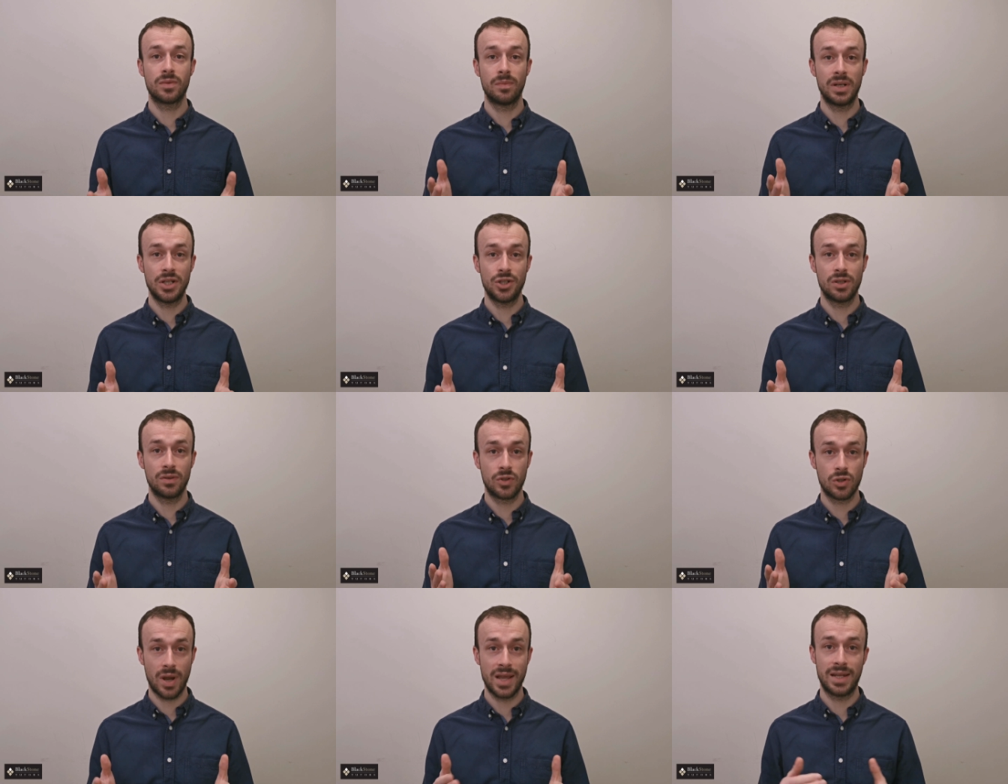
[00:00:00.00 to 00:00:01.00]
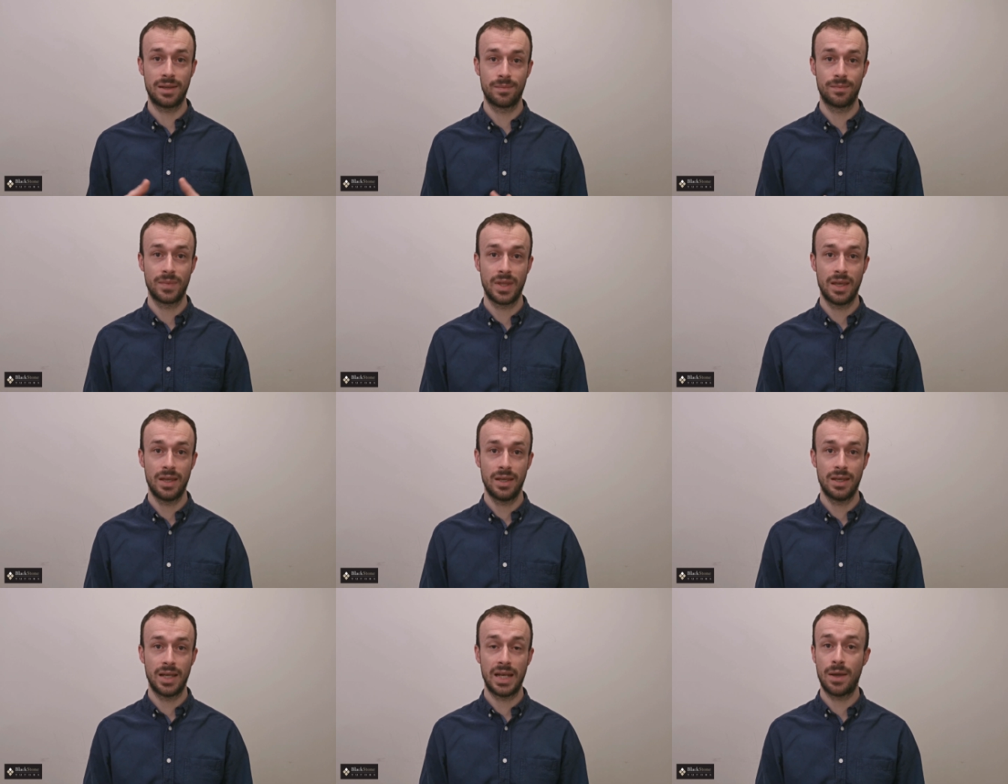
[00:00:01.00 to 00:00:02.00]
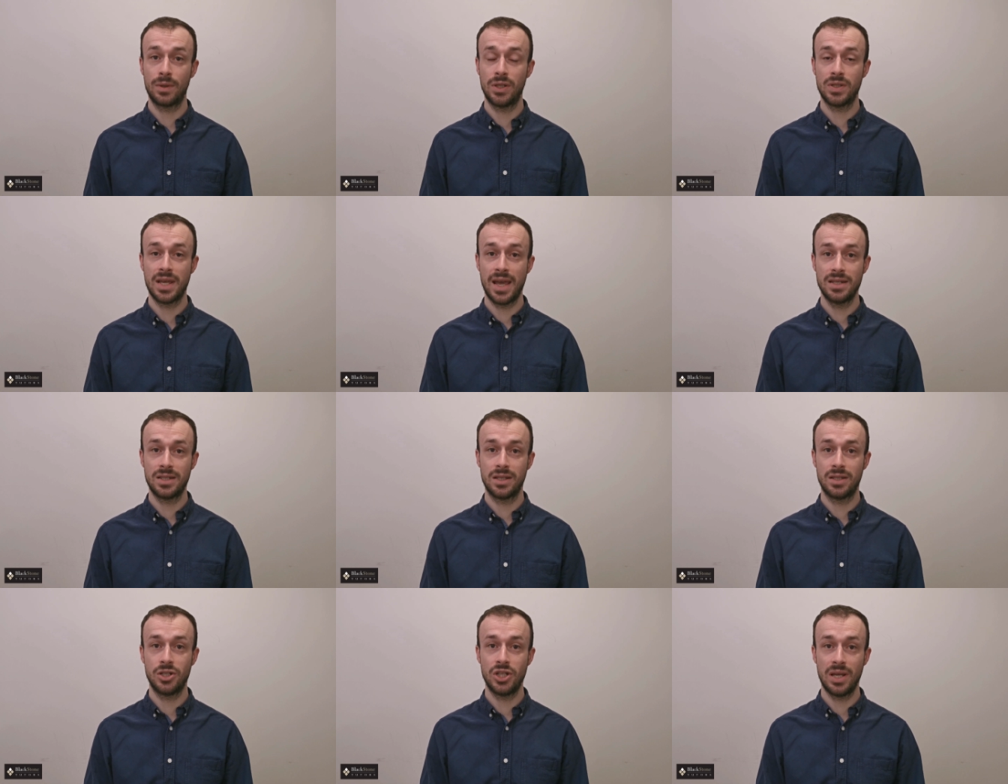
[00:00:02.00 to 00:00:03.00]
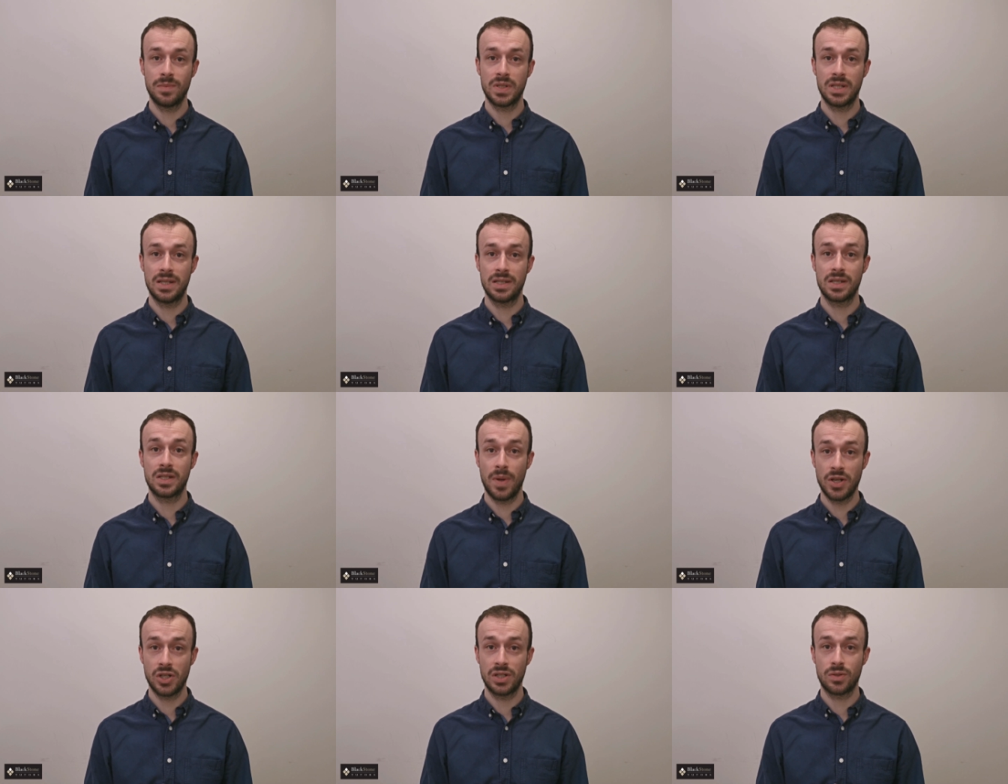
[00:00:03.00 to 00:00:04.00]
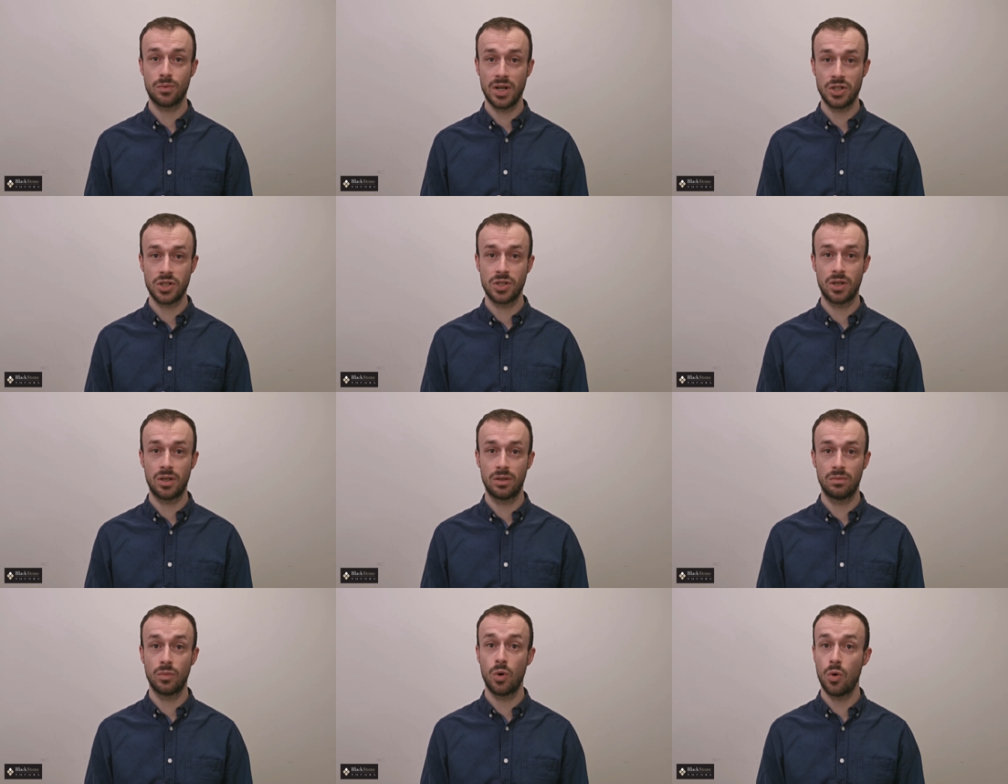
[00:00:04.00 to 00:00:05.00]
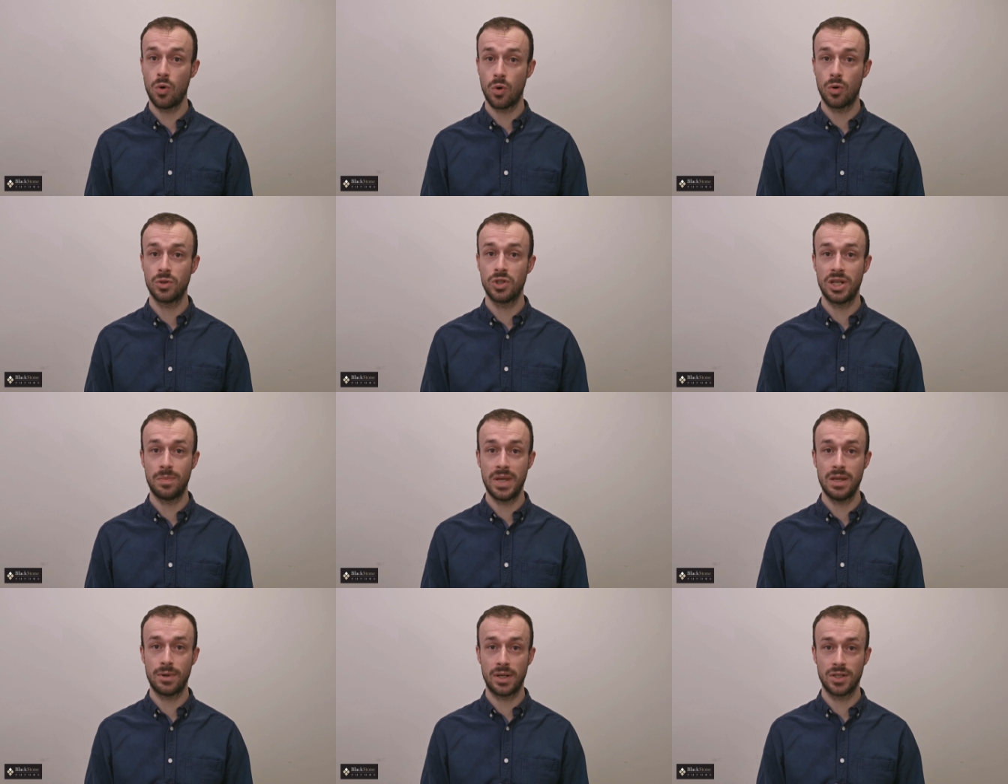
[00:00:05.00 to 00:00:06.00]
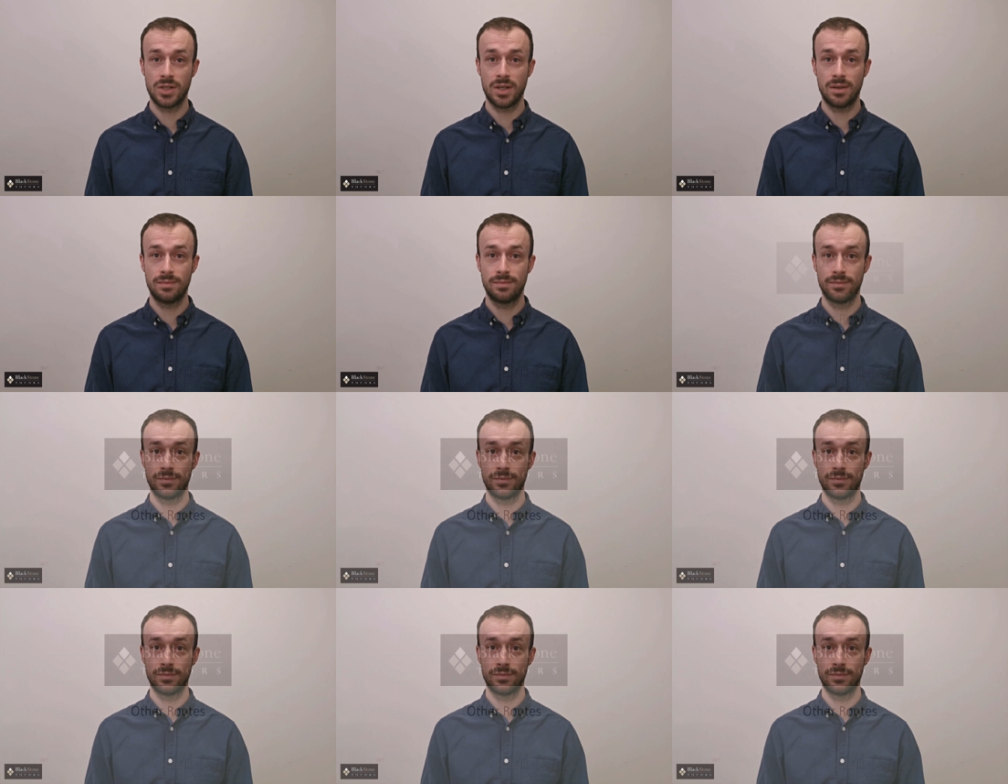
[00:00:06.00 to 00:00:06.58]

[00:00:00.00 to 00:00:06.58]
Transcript: of Completion of Training, allowing you to enter the G M C's Specialist Register or G P Register.